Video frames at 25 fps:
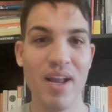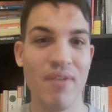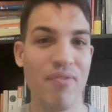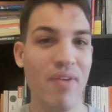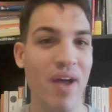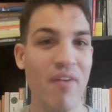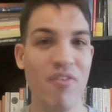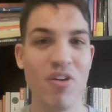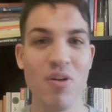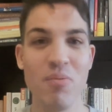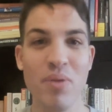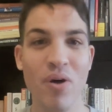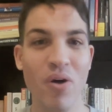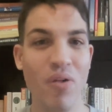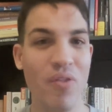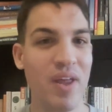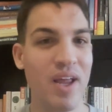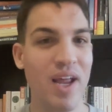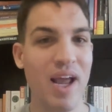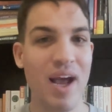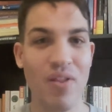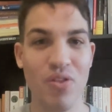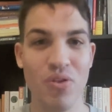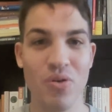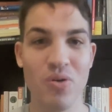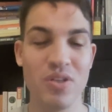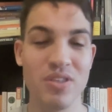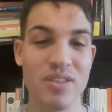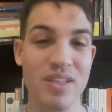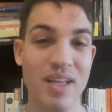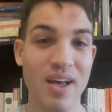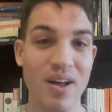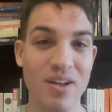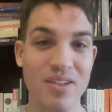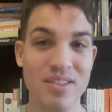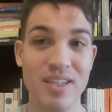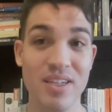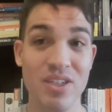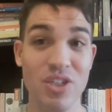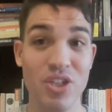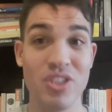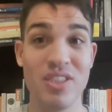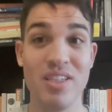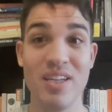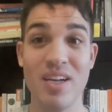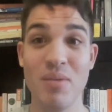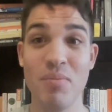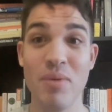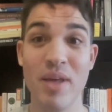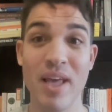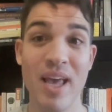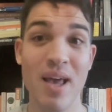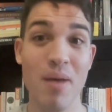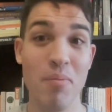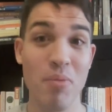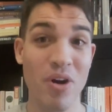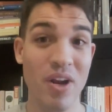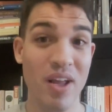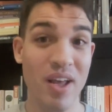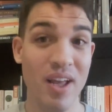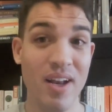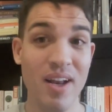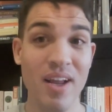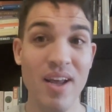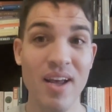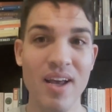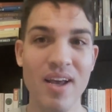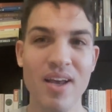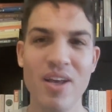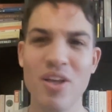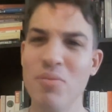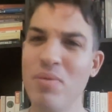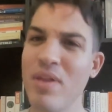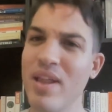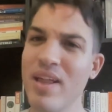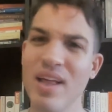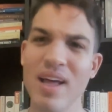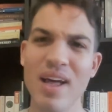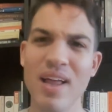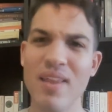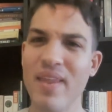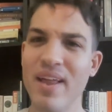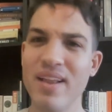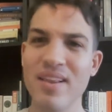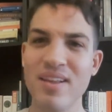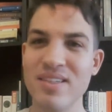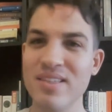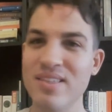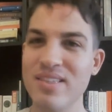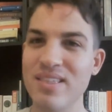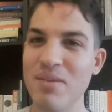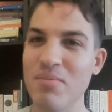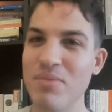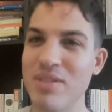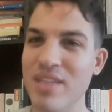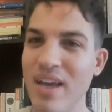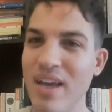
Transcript: If every building had loose nails that just needed to be hammered in, you'd be like, ah, that doesn't seem